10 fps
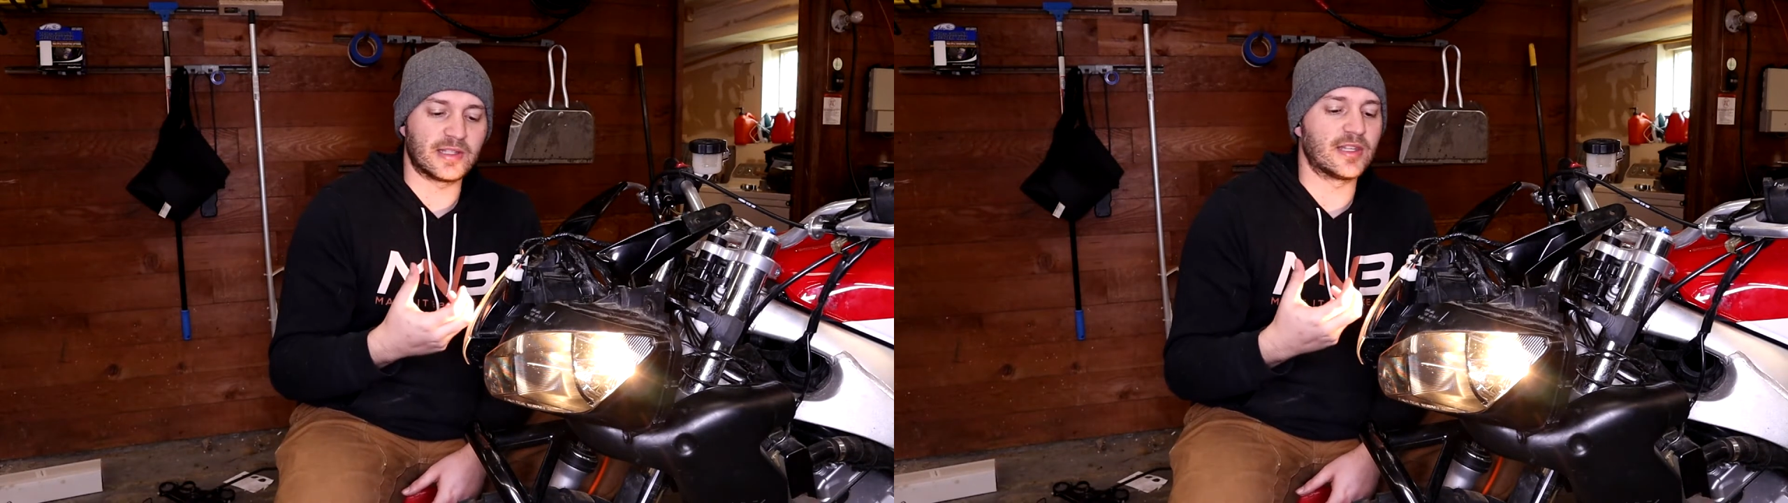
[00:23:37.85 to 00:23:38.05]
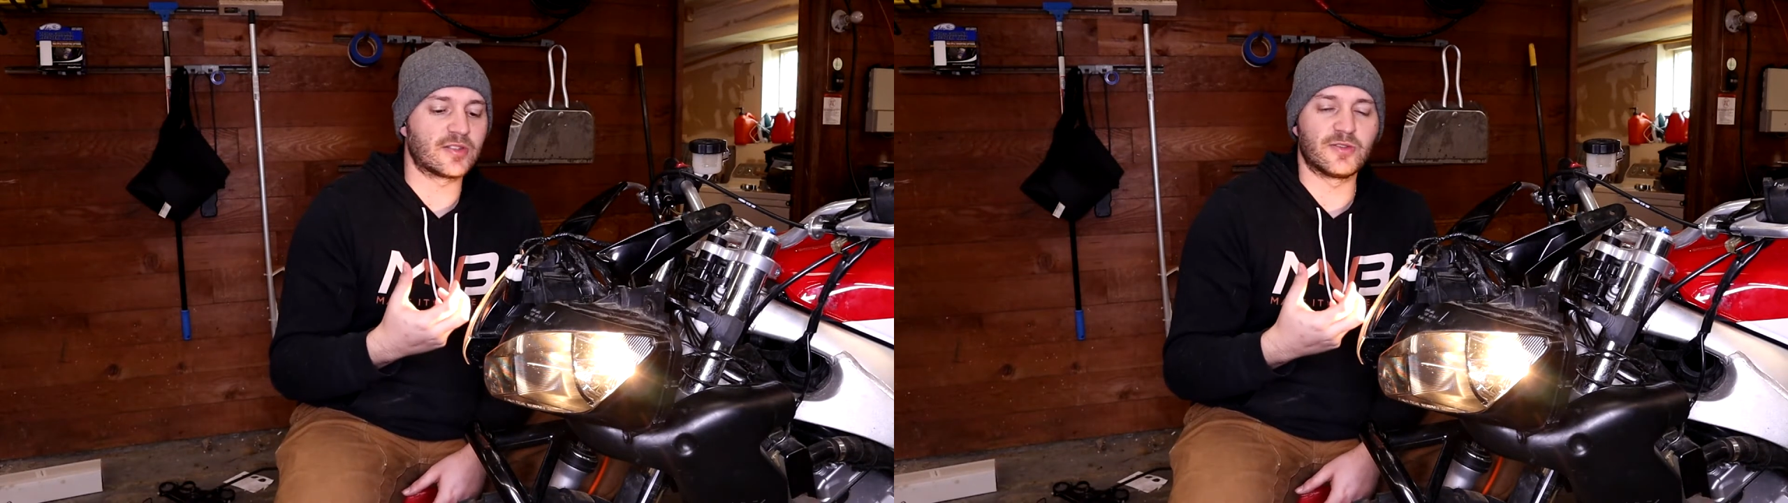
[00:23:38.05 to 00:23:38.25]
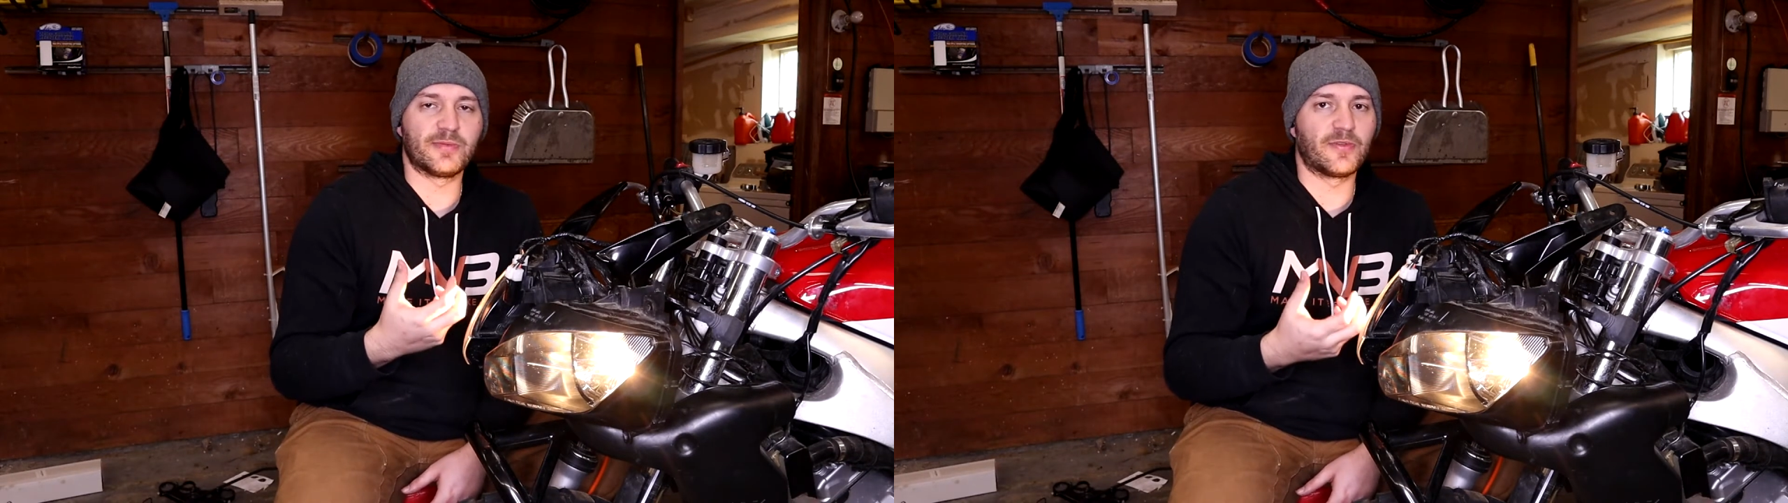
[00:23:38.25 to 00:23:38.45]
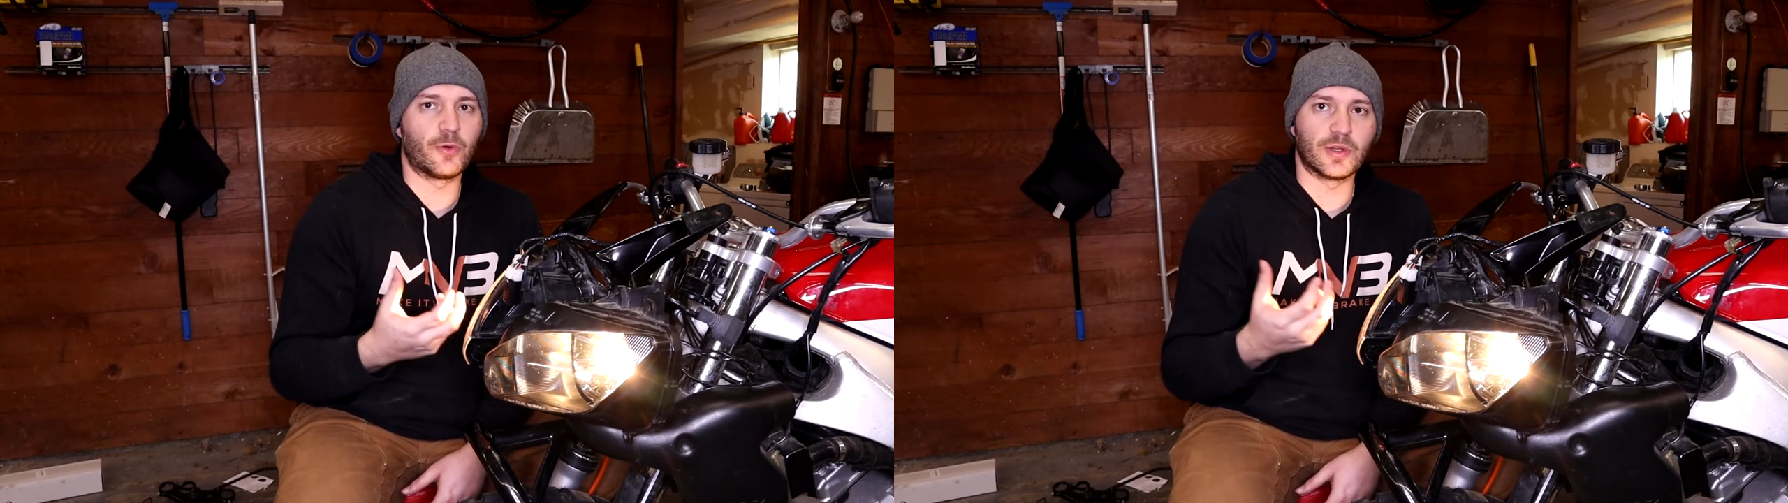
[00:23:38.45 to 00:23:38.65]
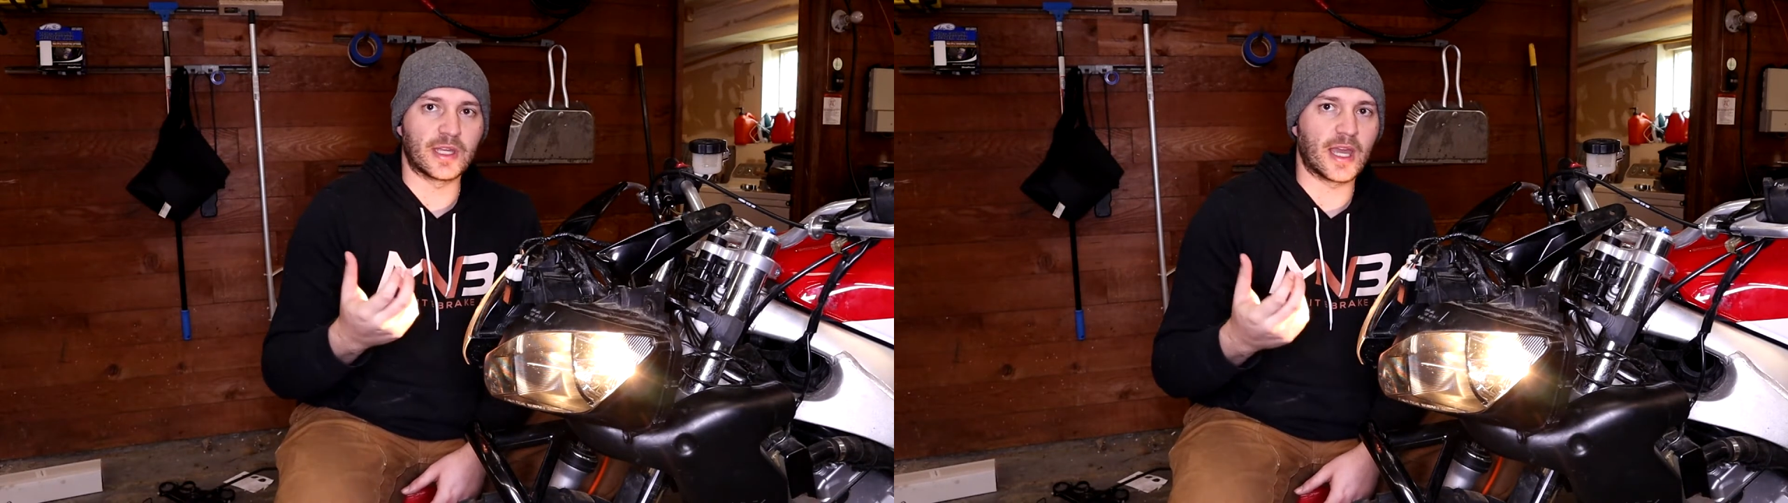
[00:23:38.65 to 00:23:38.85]
and this was
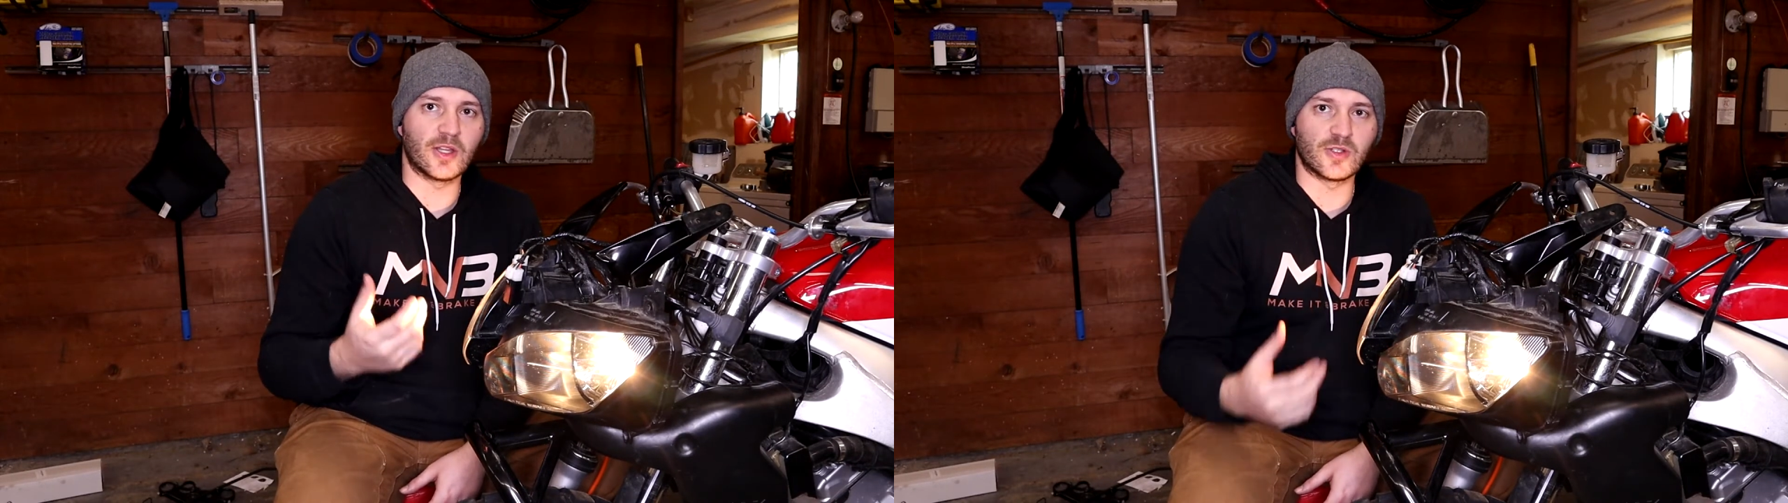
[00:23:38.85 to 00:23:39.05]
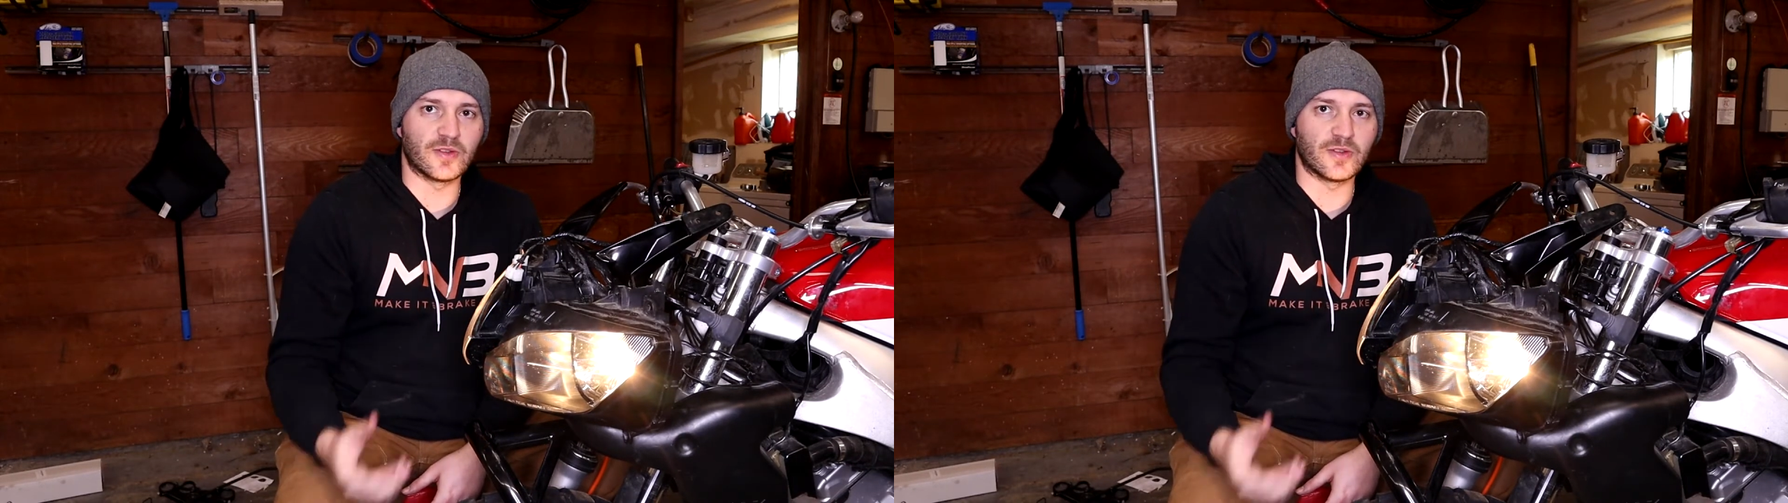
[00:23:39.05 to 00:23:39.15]
before the age